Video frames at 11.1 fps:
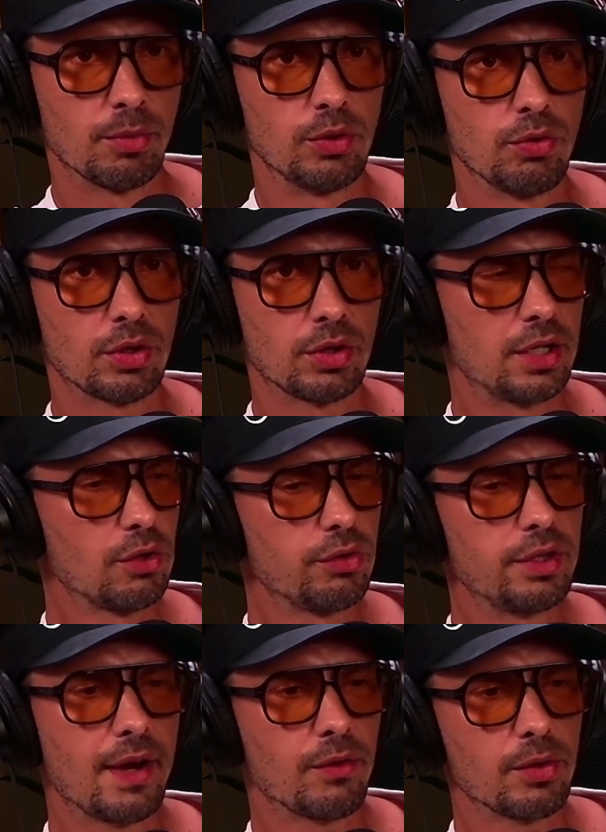But you'll
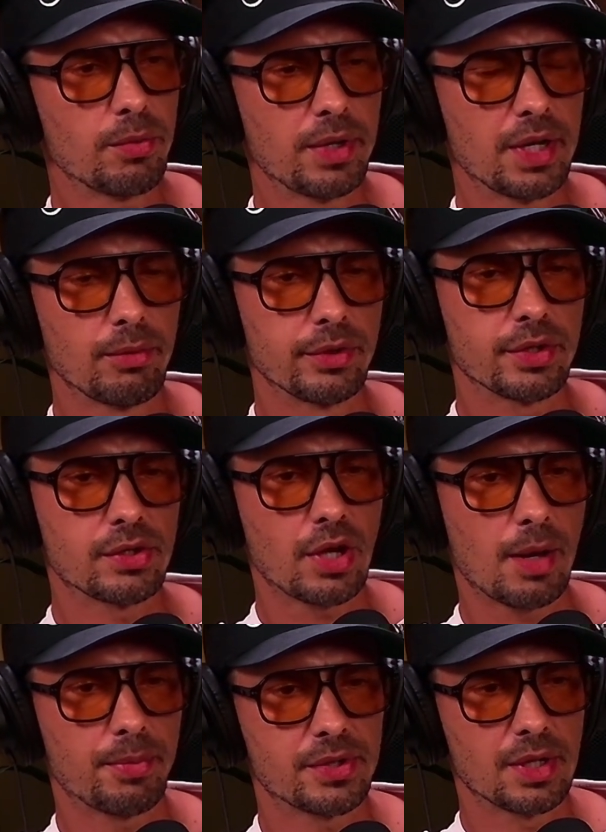never be able to
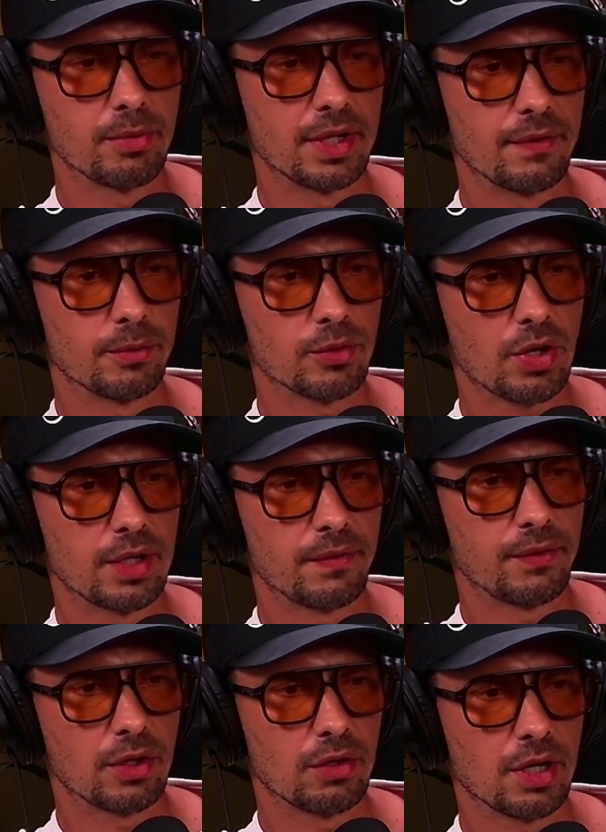stop somebody from trying to
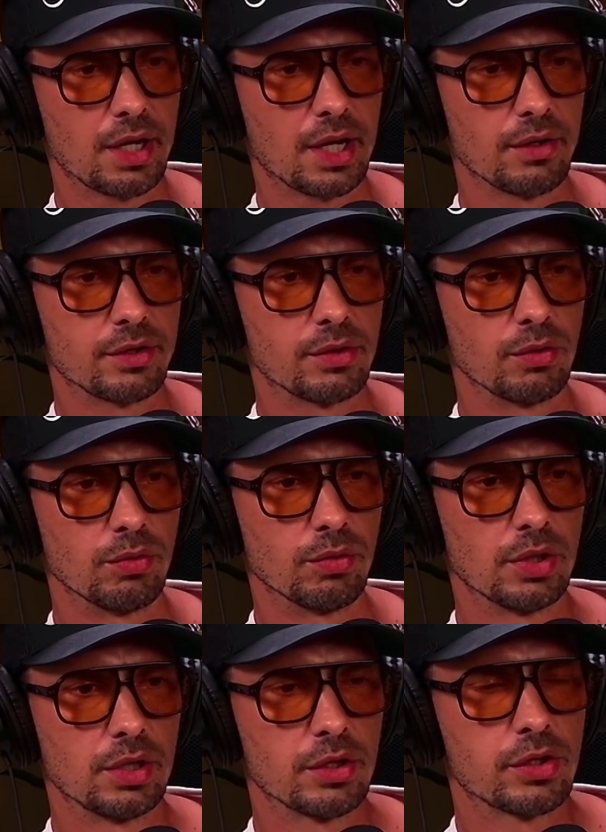figure out how to
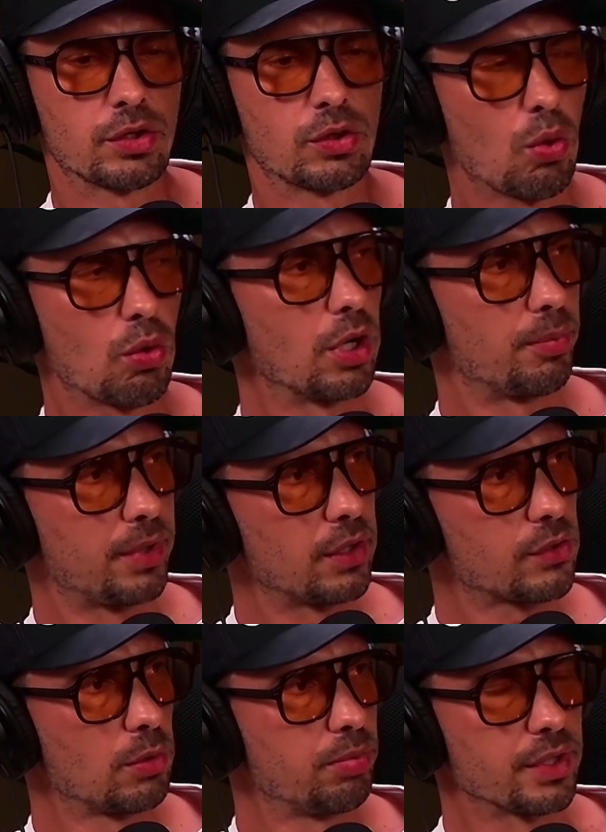store up their
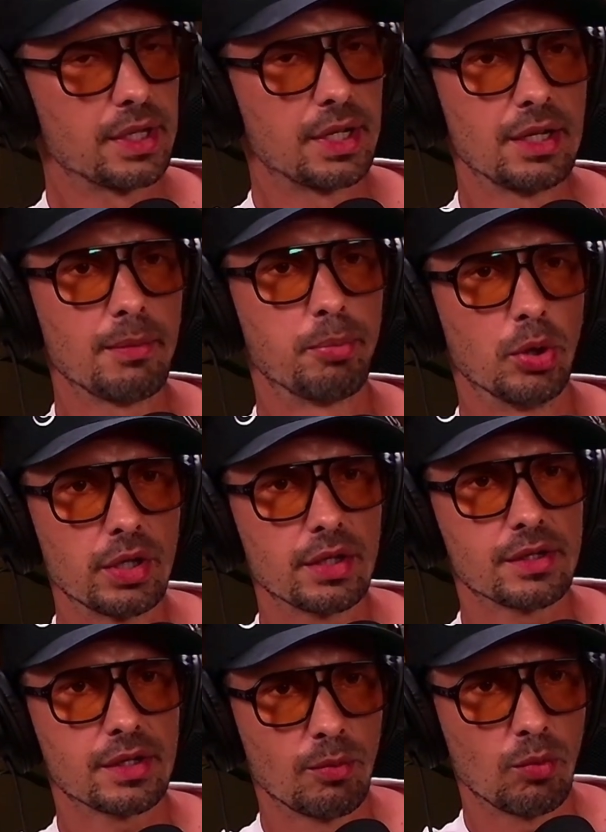surplus. They need to put it
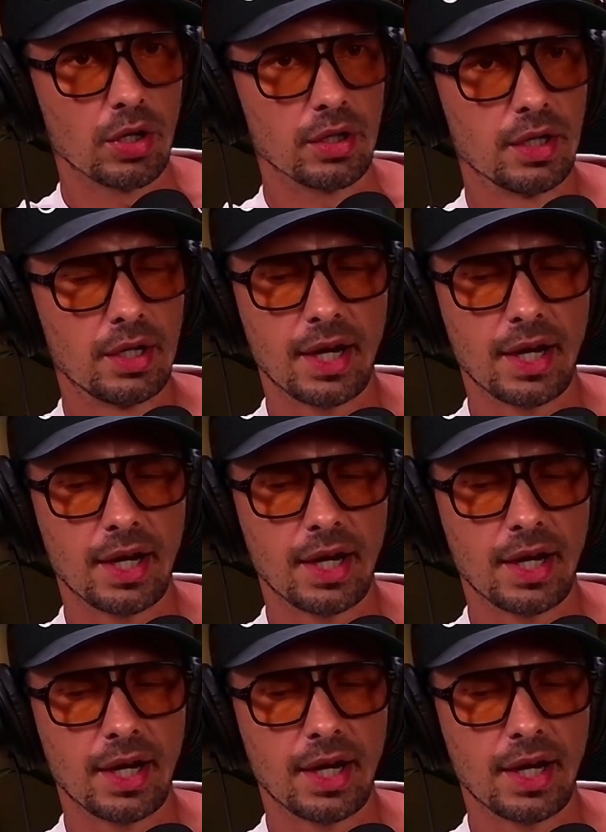somewhere.